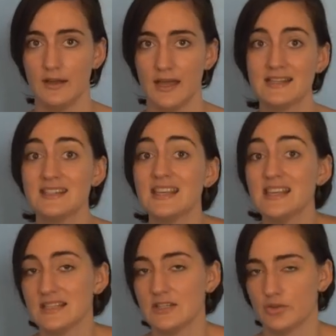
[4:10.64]
It is
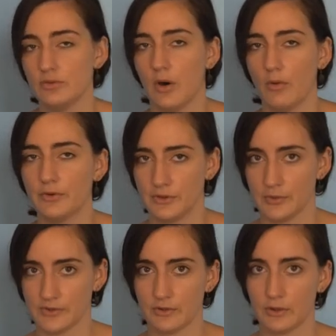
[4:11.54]
easy to
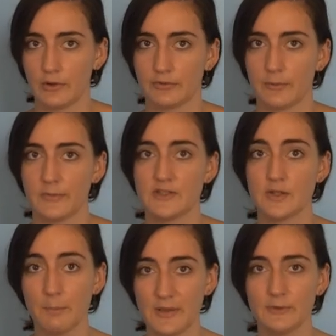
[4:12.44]
overdose on chloroform, but
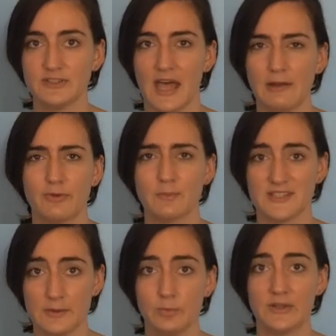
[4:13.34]
some people die from
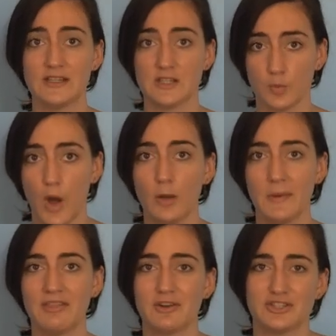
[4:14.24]
simply
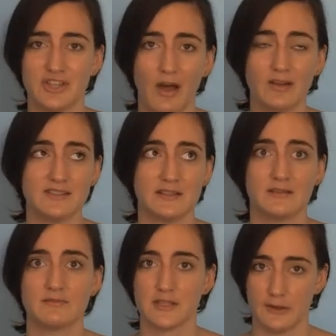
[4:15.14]
swallowing their tongues
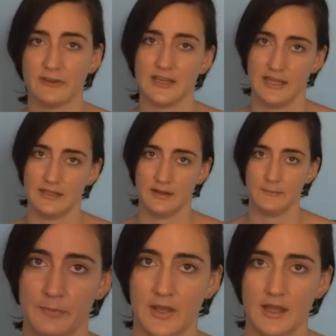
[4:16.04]
and suffocating.
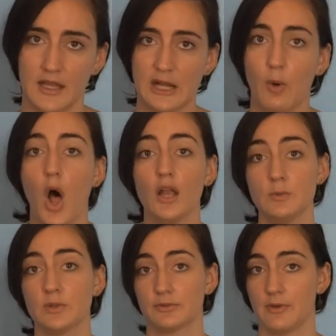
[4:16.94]
Now,
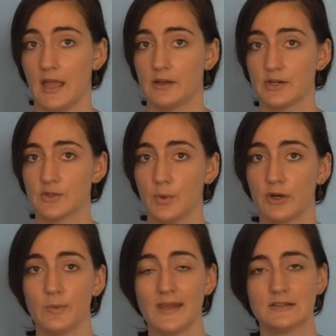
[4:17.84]
Hollywood creators were
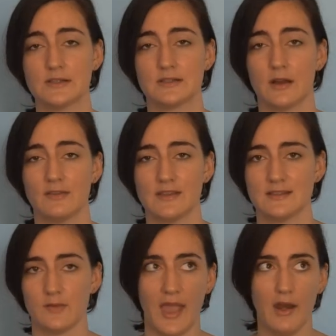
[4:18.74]
quick to start
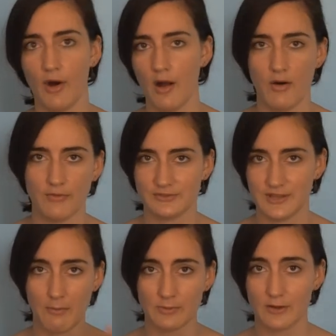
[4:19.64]
this era of
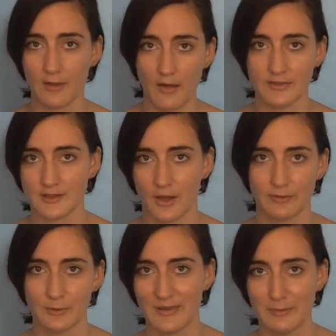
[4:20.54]
dumb cloths
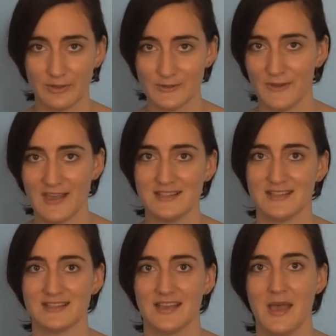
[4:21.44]
over people's
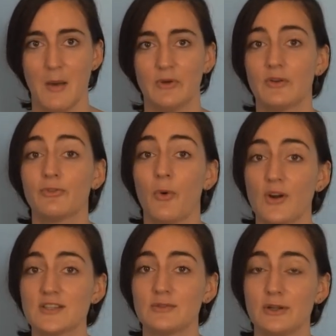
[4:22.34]
faces, but of
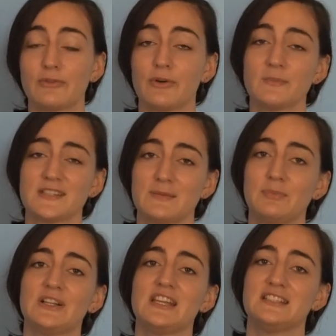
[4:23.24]
course chloroform
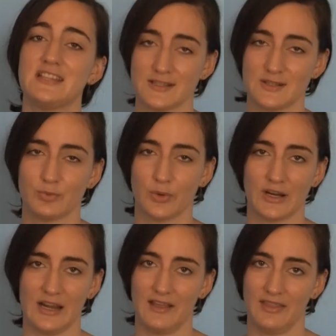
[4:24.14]
simply doesn't
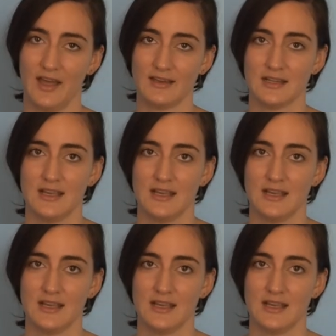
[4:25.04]
work like that.